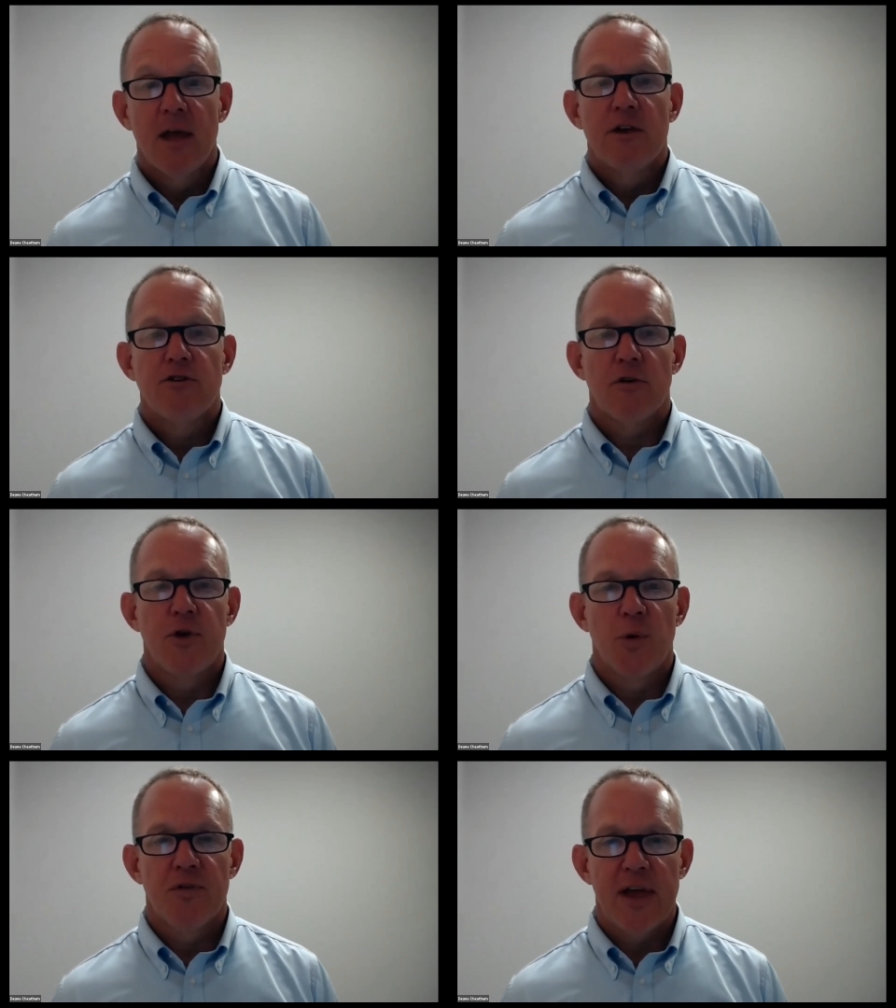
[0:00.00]
So if you
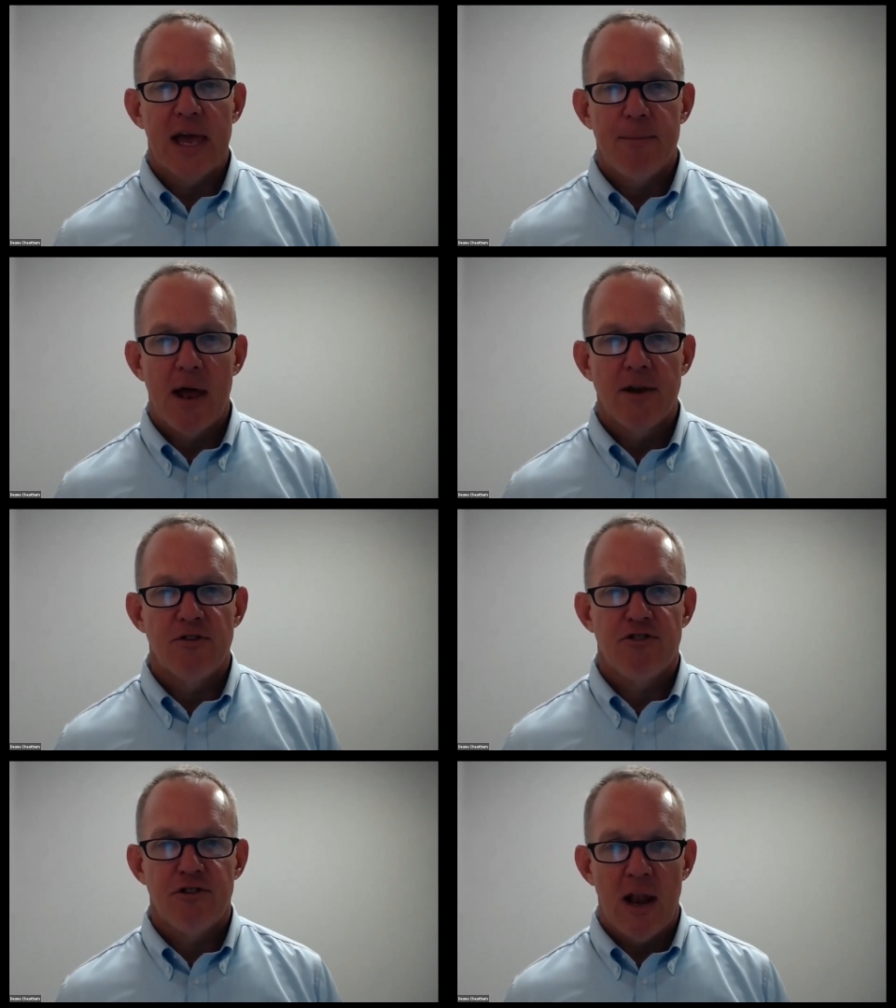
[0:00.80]
were thinking about
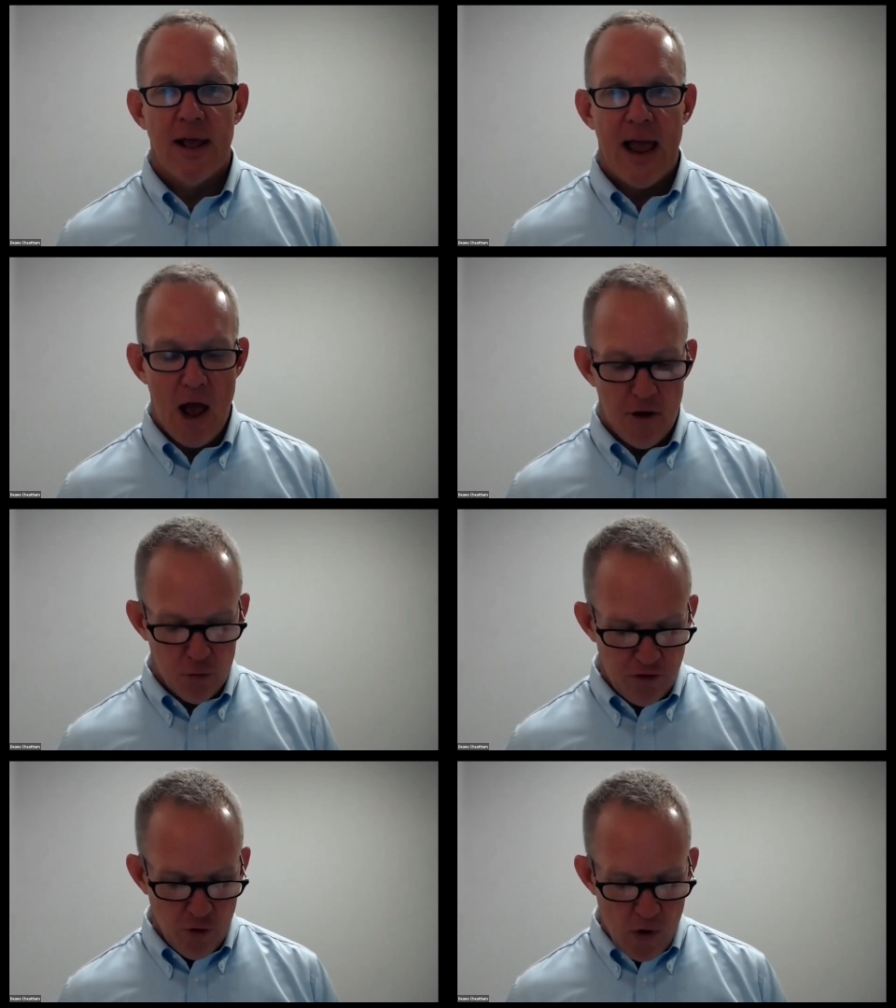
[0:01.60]
selling a house, would
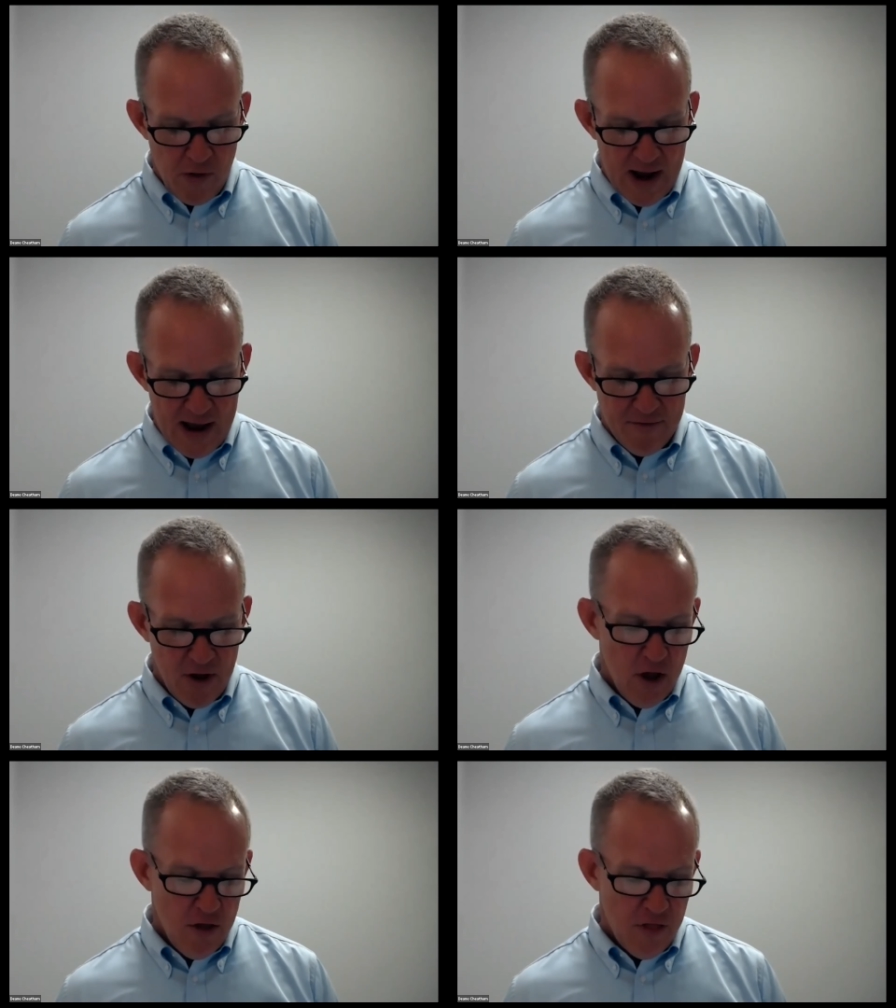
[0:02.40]
you rather have
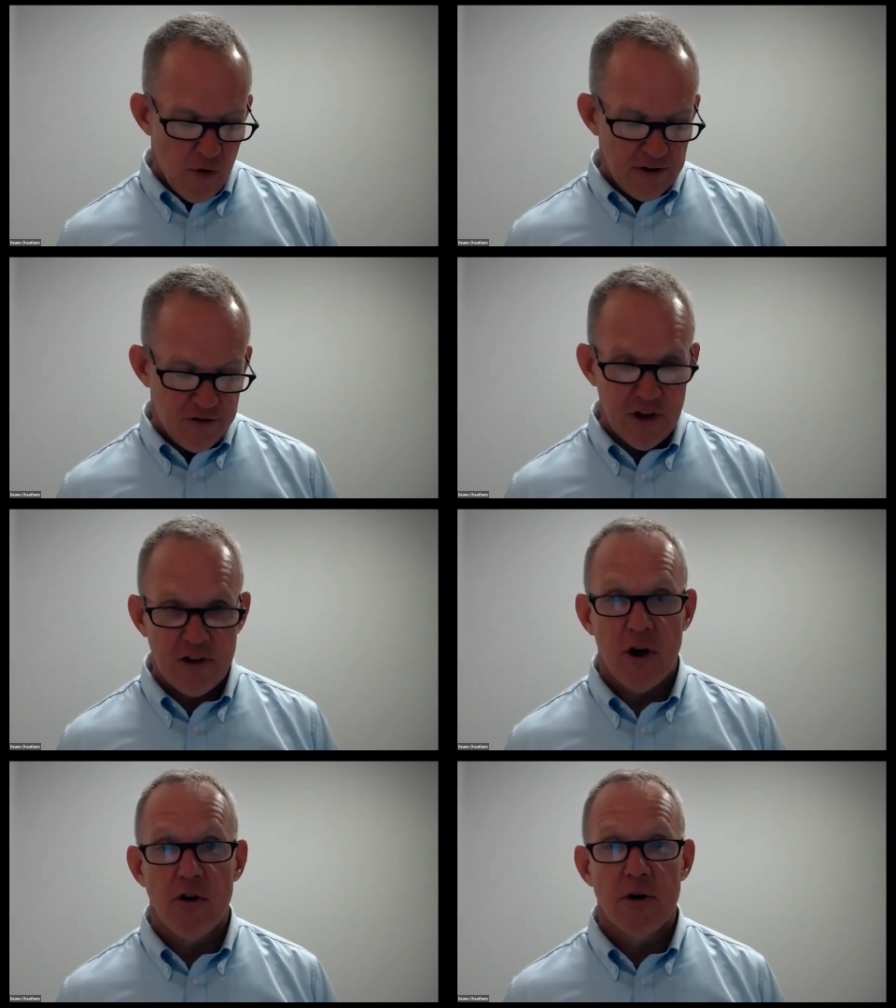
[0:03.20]

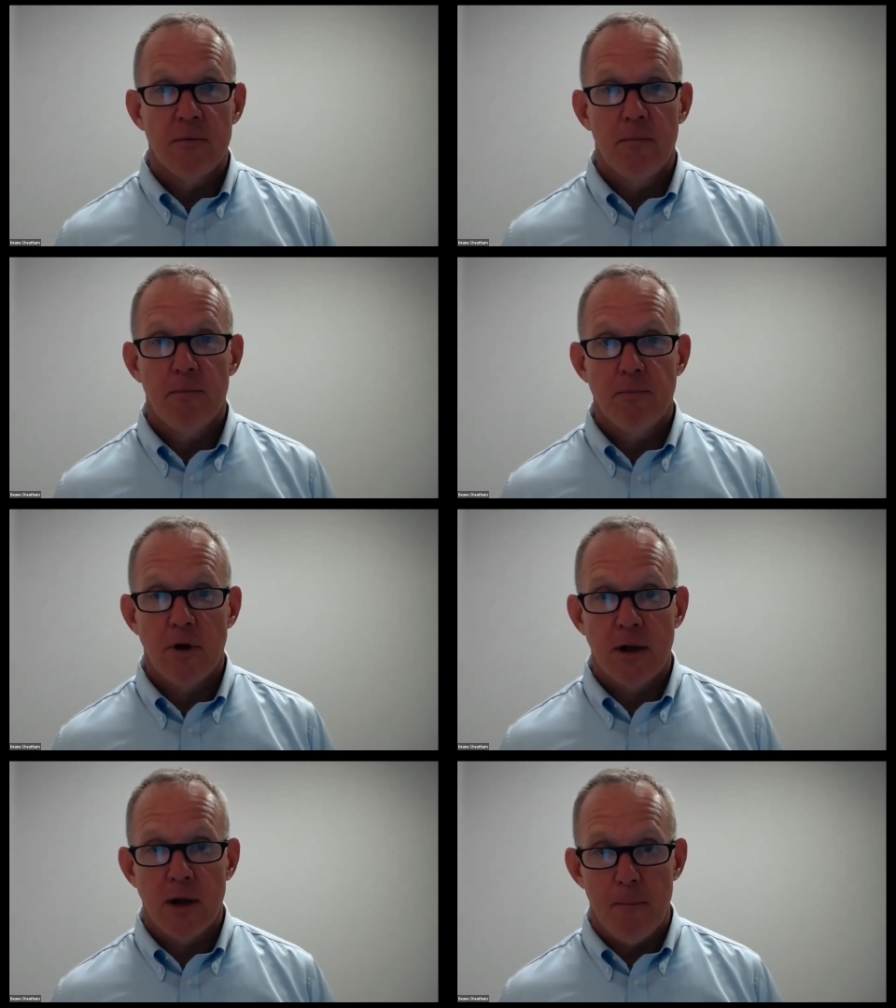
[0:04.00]
3,600
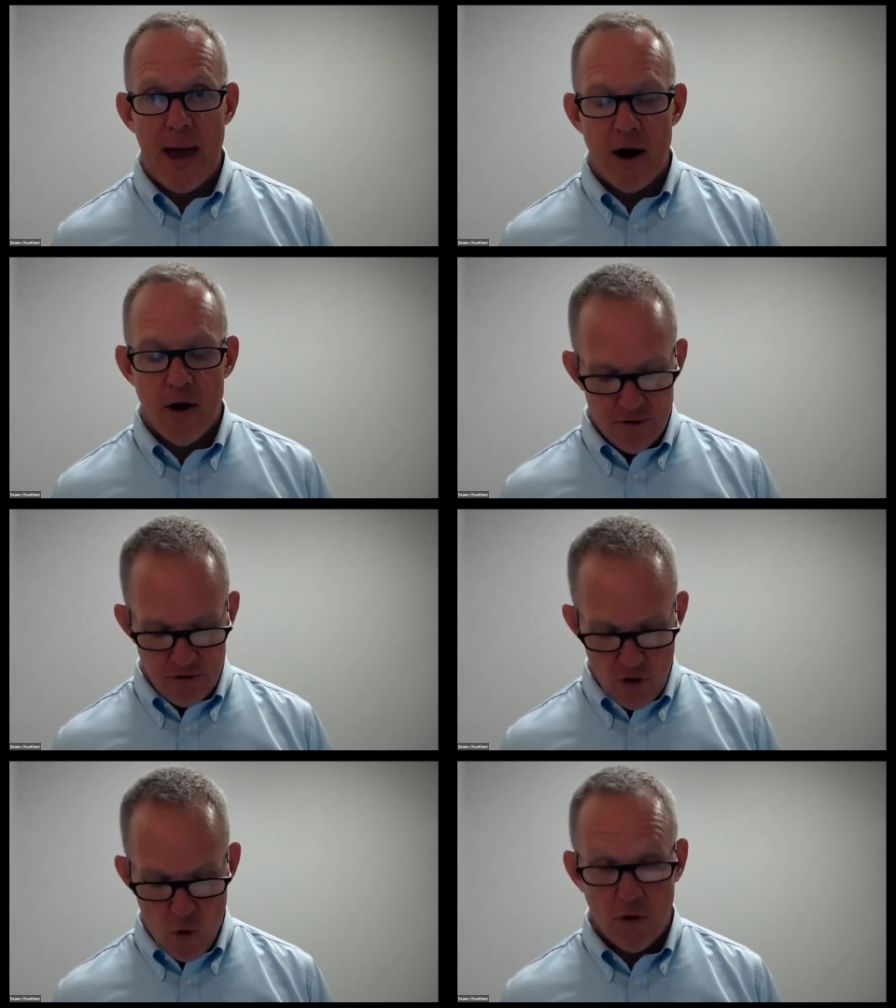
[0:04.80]
competitors
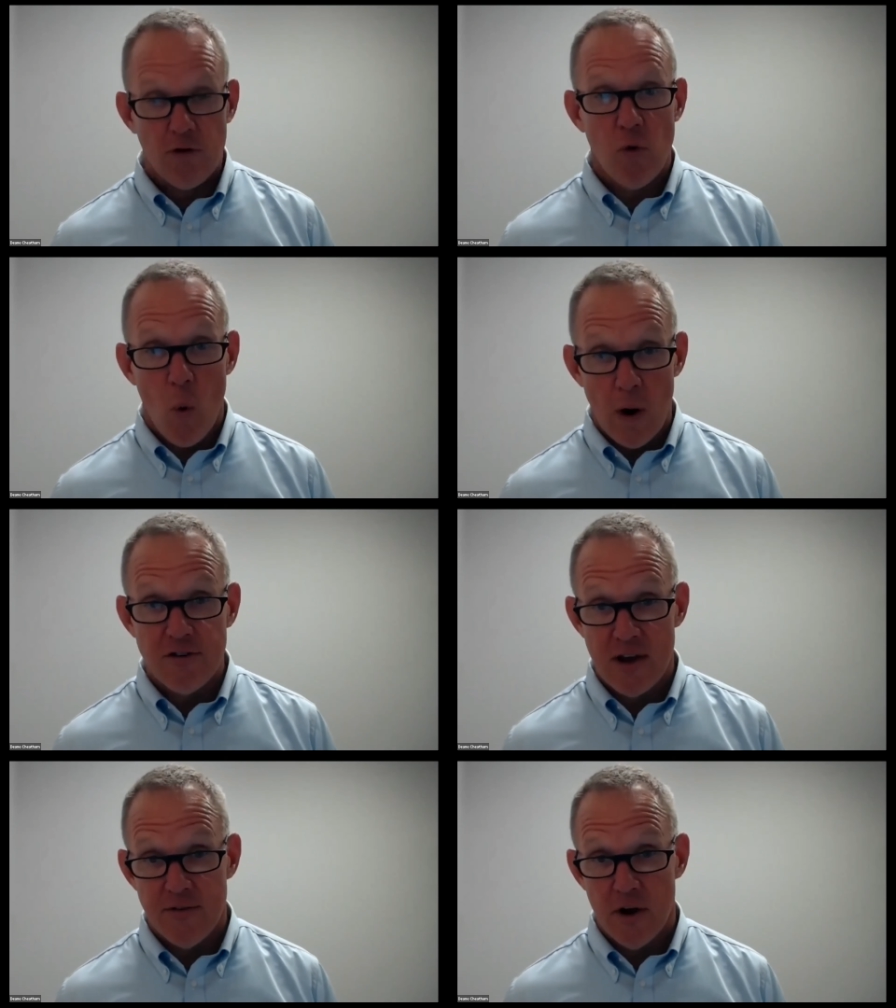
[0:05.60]
or
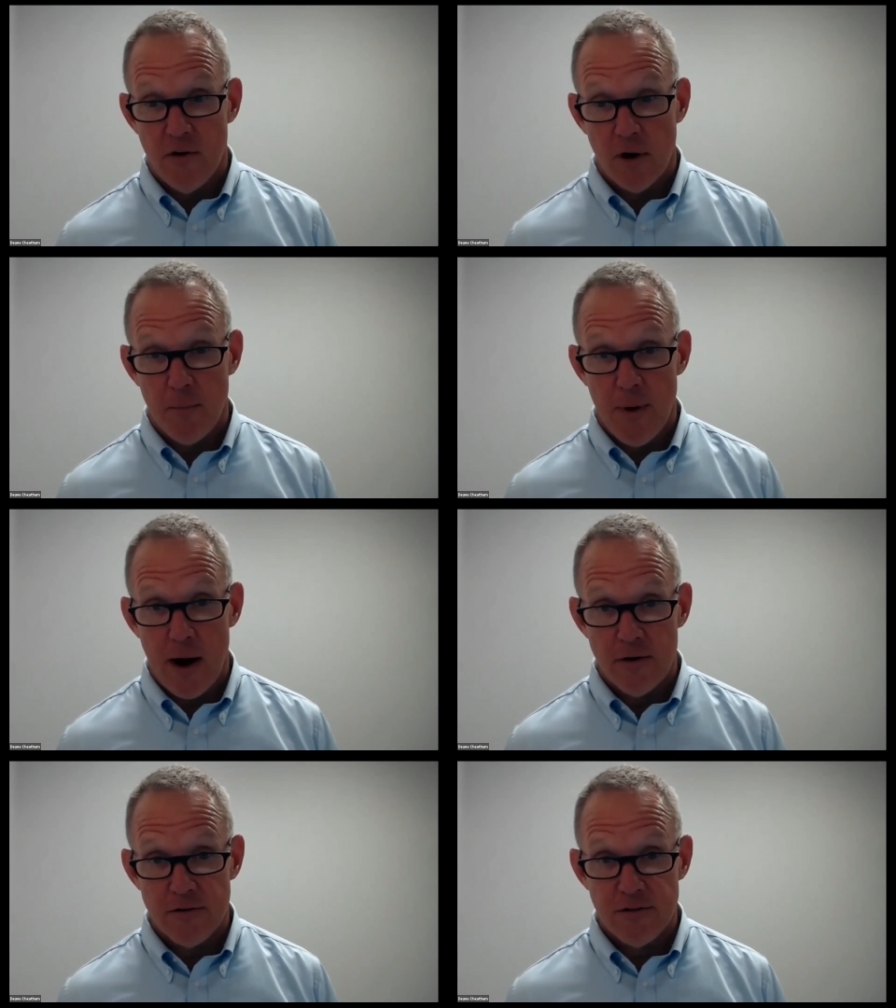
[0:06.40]
2,700 competitors?